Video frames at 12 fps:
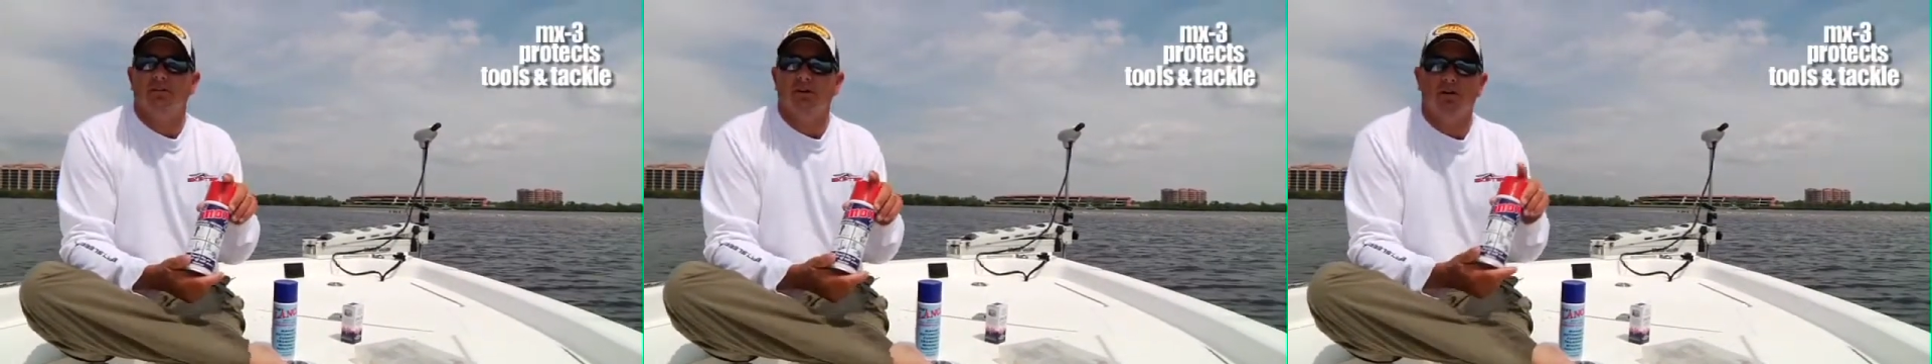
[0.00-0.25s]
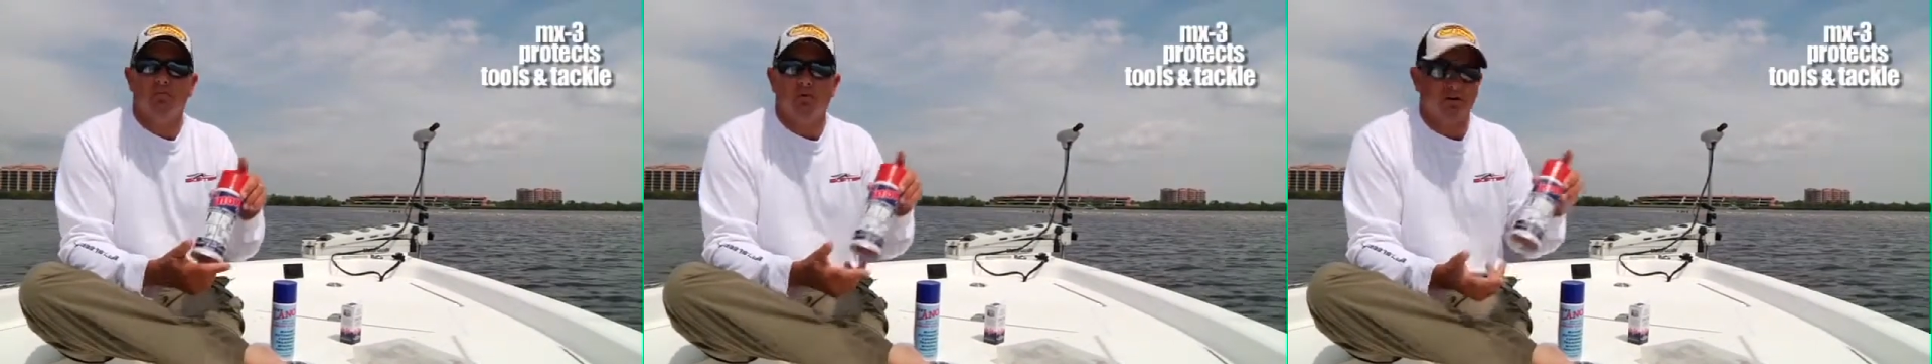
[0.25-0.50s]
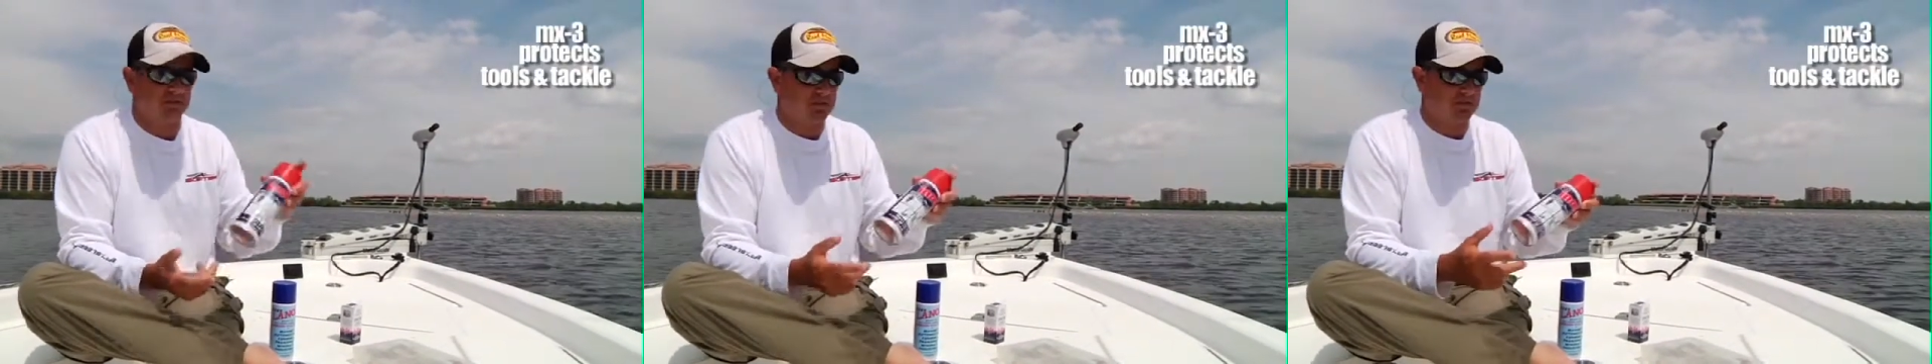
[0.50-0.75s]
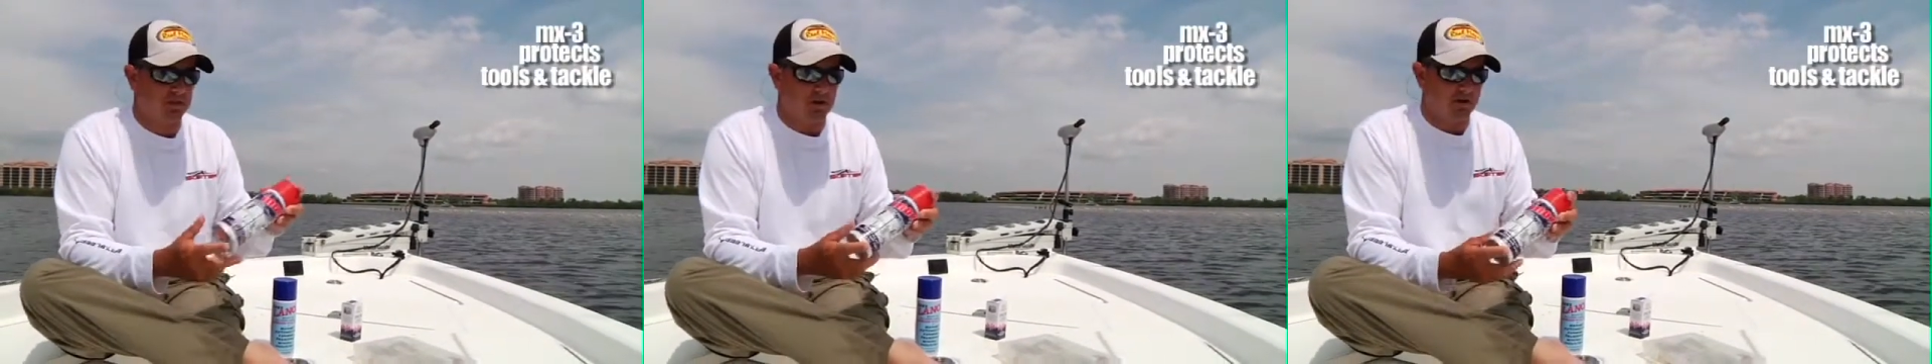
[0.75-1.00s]
It works
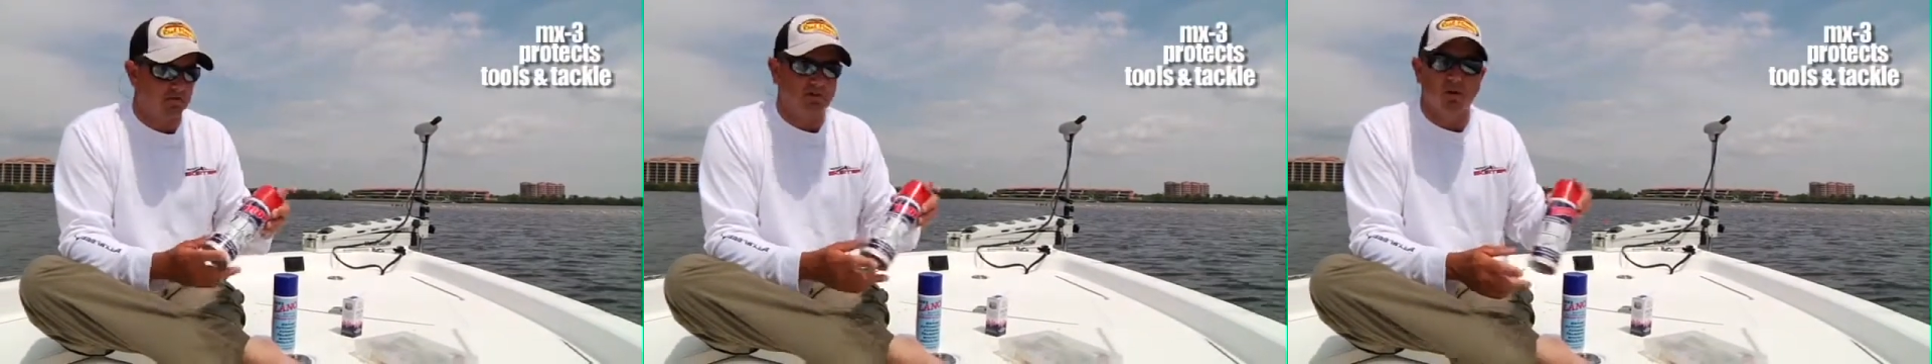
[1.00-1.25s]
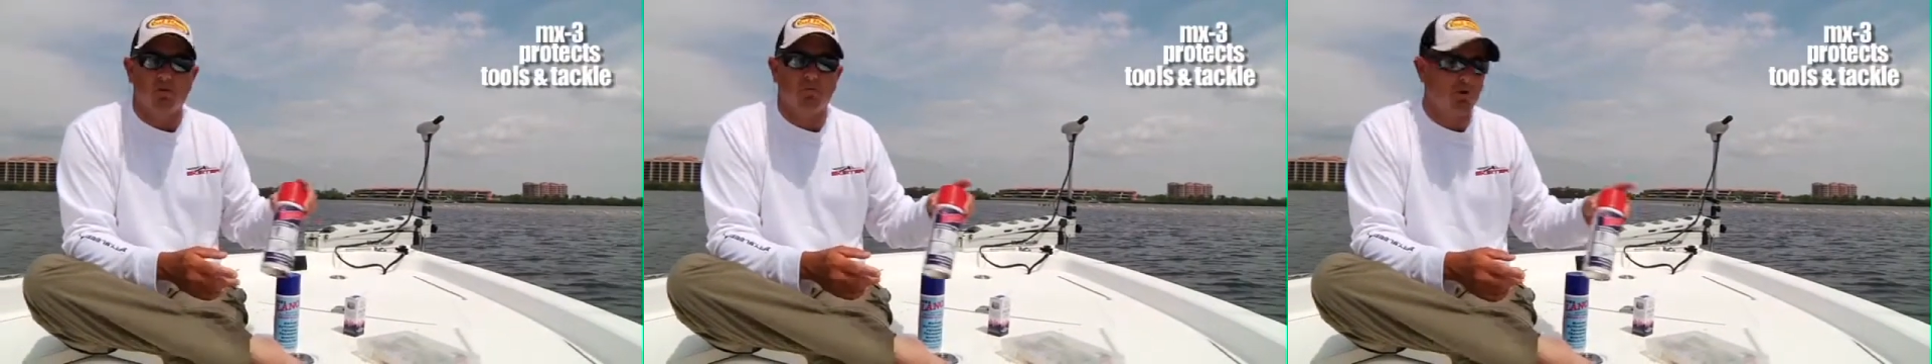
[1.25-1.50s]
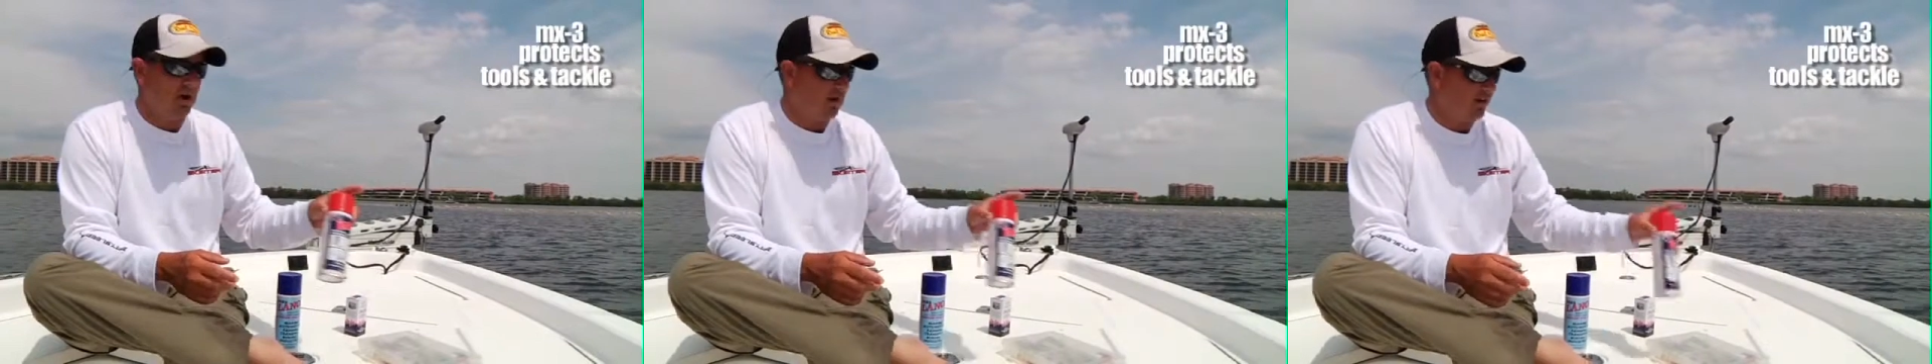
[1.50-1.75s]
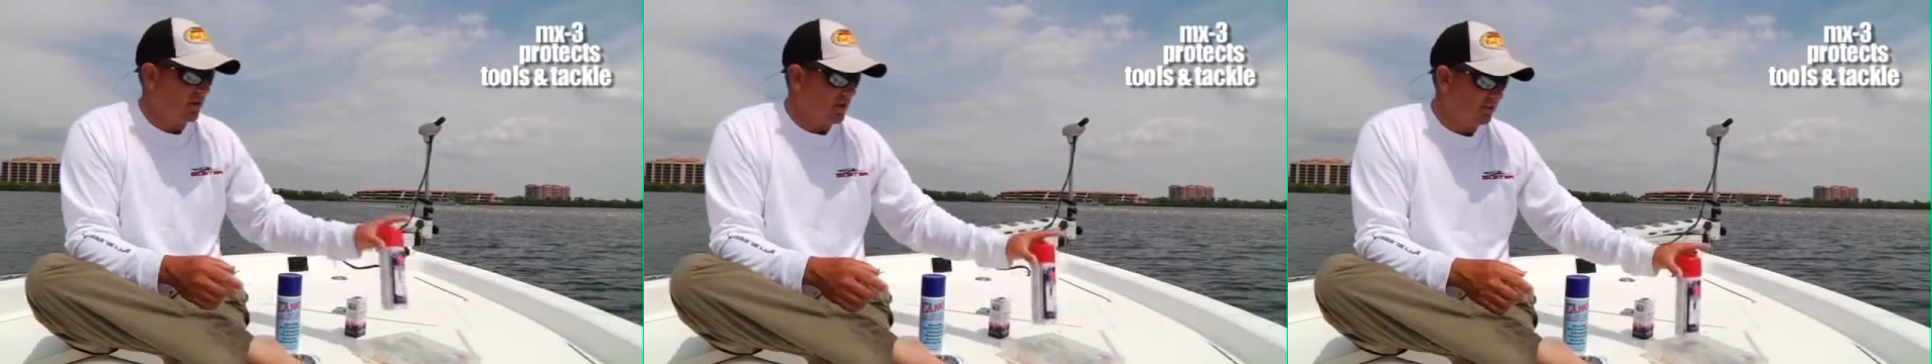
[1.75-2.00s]
so, so
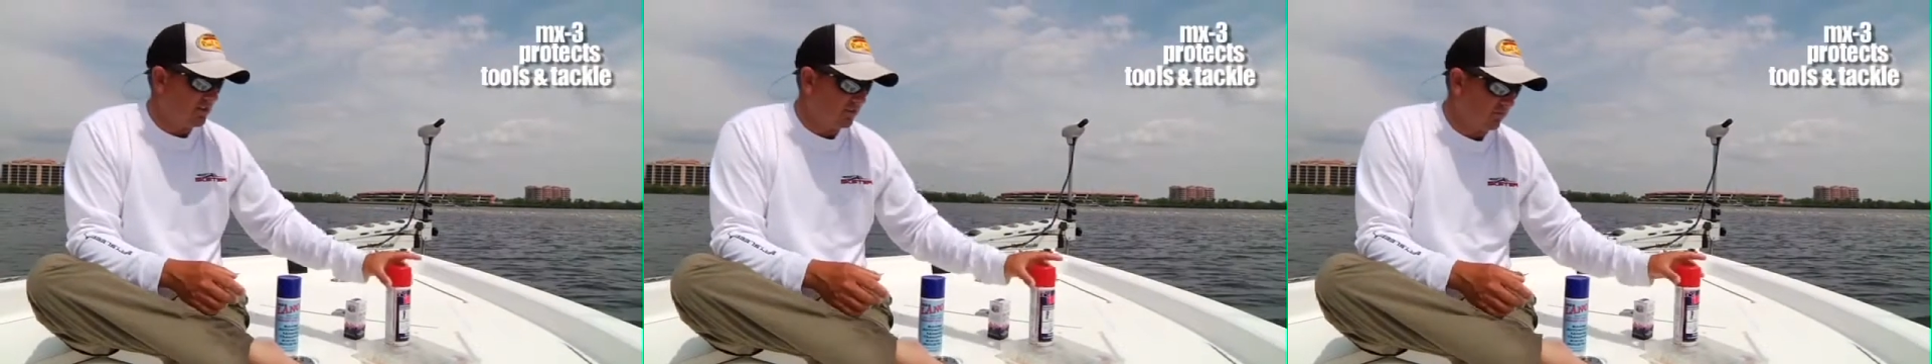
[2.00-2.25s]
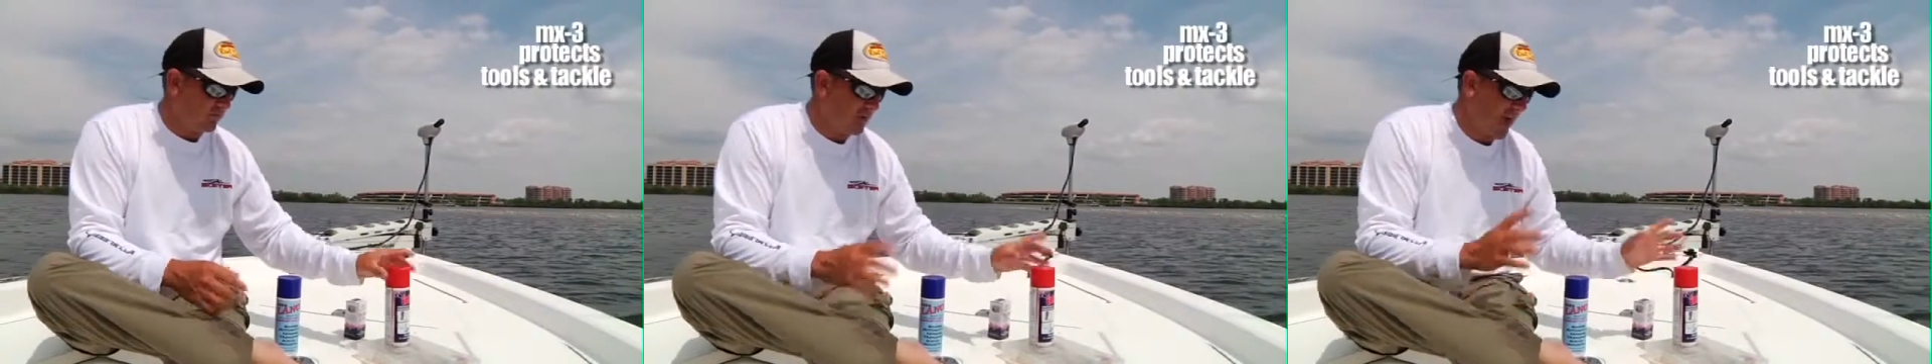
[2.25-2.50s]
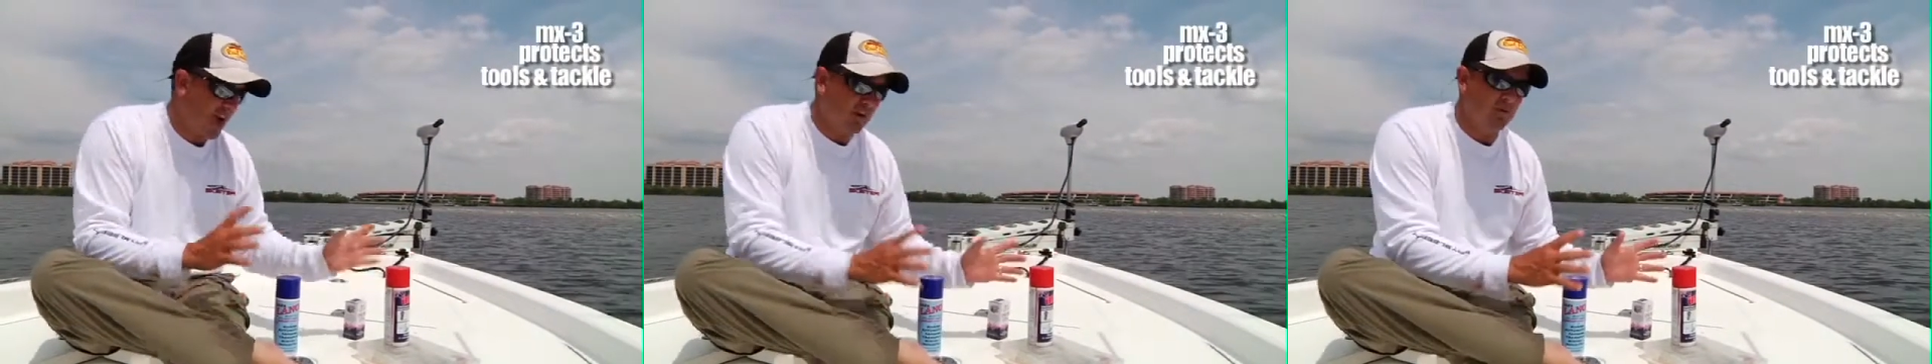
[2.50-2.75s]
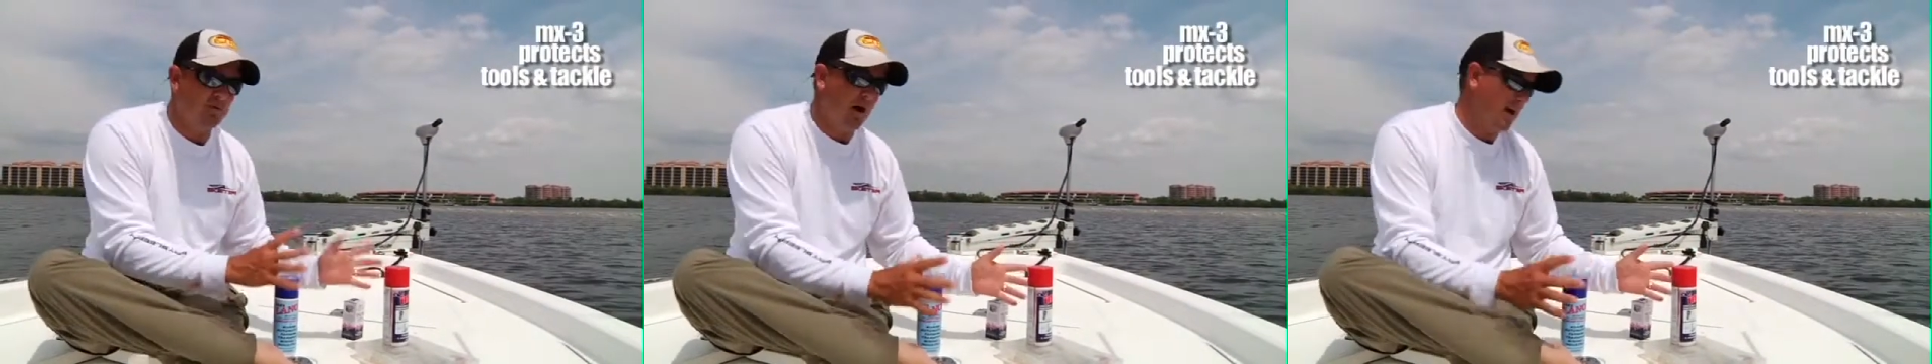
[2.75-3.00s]
well. Just for
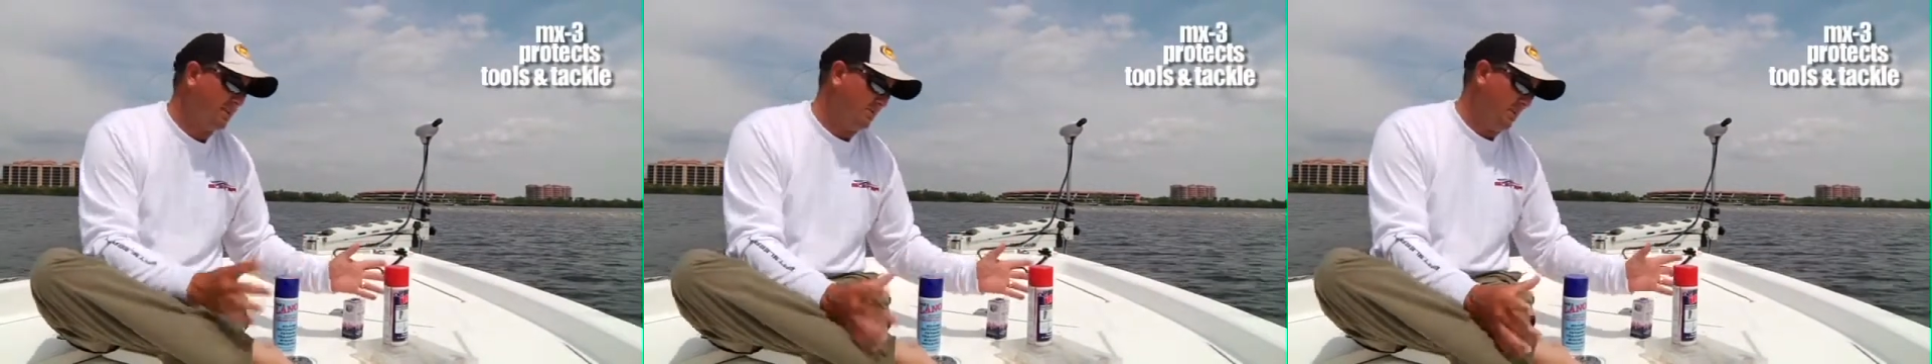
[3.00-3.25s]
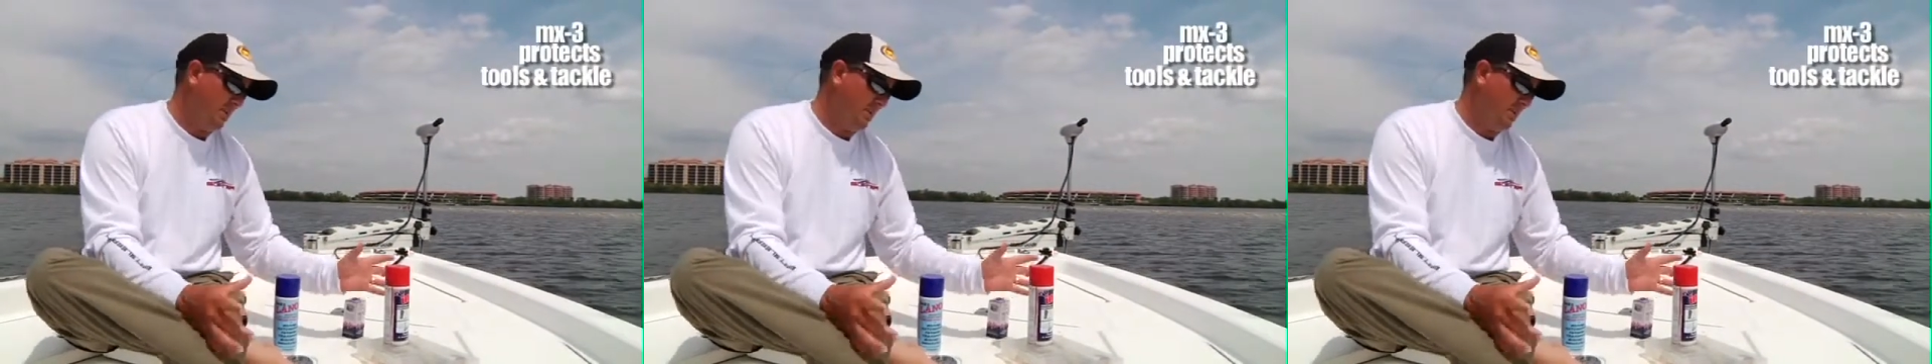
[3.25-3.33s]
tackle box